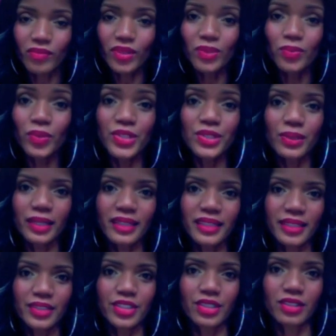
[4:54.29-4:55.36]
When you get
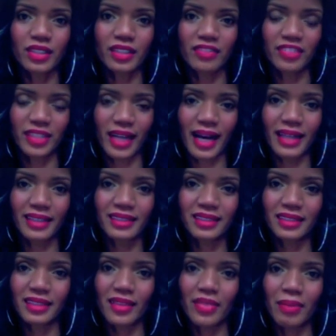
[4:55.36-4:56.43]
there and you're looking for Goddess,
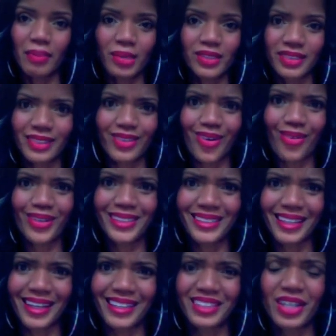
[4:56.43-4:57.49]
the person always
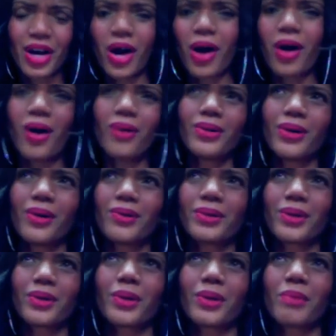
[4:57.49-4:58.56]
says, oh,
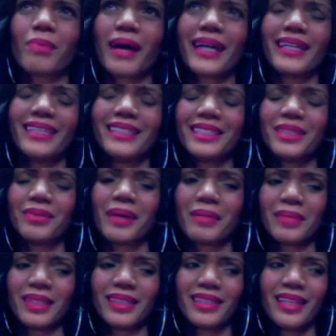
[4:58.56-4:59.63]
no, buy Indie
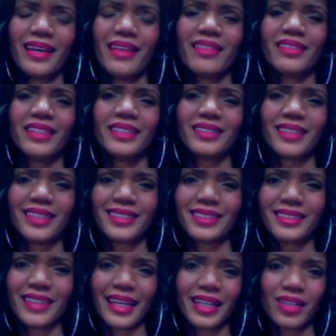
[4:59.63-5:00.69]
Remy. this doesn't
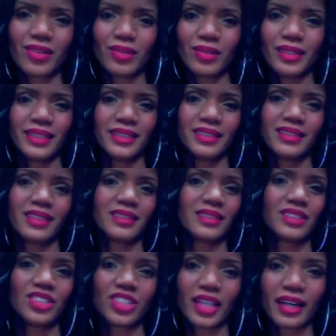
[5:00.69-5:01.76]
tangle, this doesn't
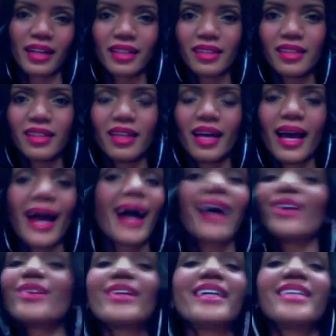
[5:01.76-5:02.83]
shed. How
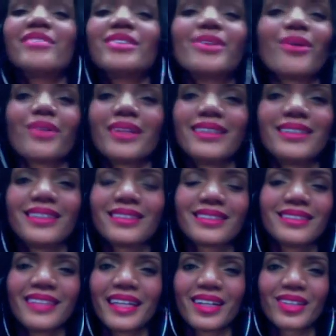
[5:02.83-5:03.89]
do they even know that it doesn't
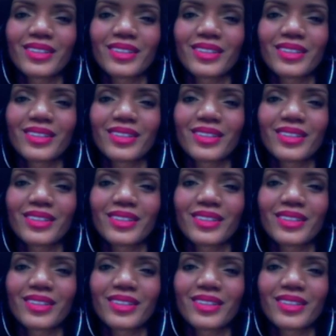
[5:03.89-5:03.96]
tangle